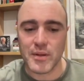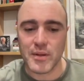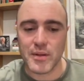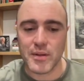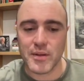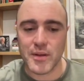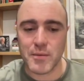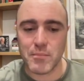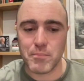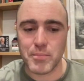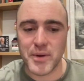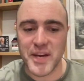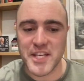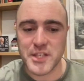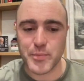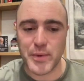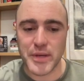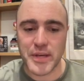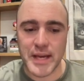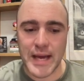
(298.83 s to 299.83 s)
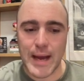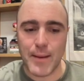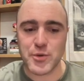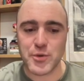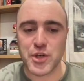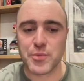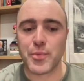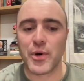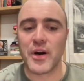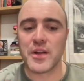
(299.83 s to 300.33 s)
can best be
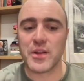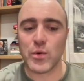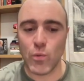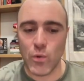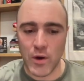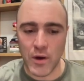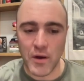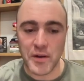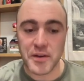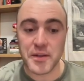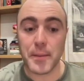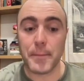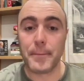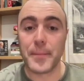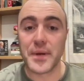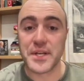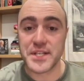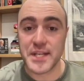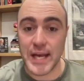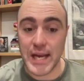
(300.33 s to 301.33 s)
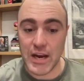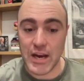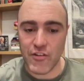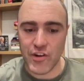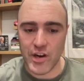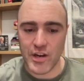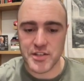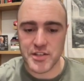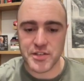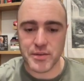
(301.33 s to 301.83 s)
captured by the word
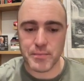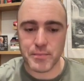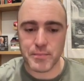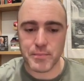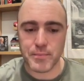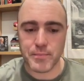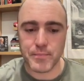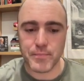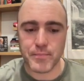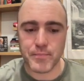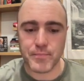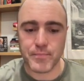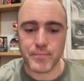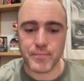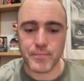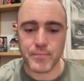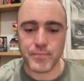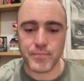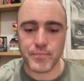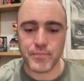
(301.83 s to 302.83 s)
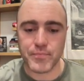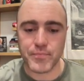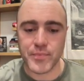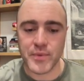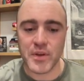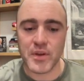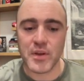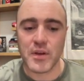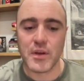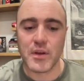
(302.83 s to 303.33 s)
materialism.
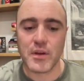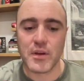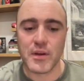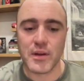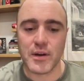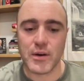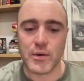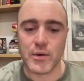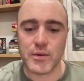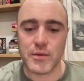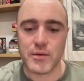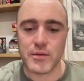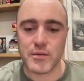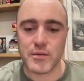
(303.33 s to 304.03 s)
Now,